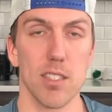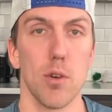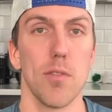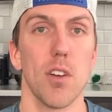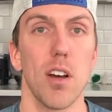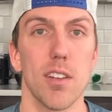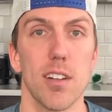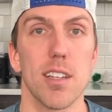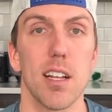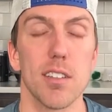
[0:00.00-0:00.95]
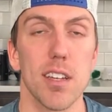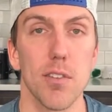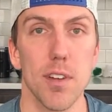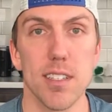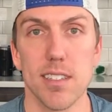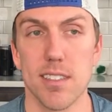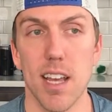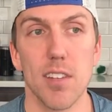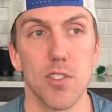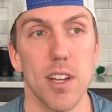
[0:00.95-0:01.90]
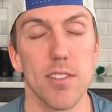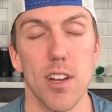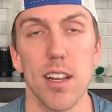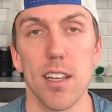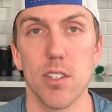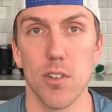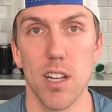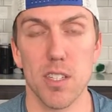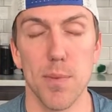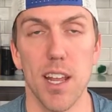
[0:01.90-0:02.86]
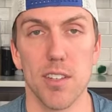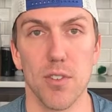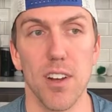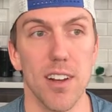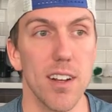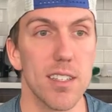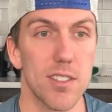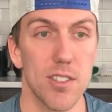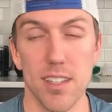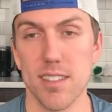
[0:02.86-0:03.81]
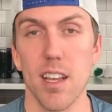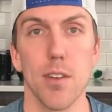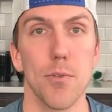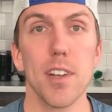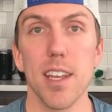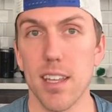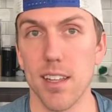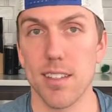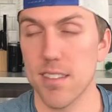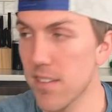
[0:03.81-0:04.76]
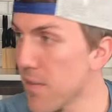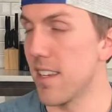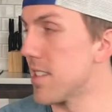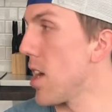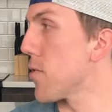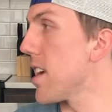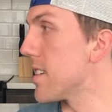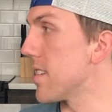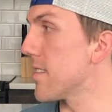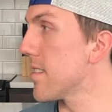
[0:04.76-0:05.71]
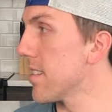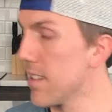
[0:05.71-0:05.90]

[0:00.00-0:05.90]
So overall, there are tons of good reasons to add strength training to your regimen as a runner. It's just ridiculous. It's outrageous.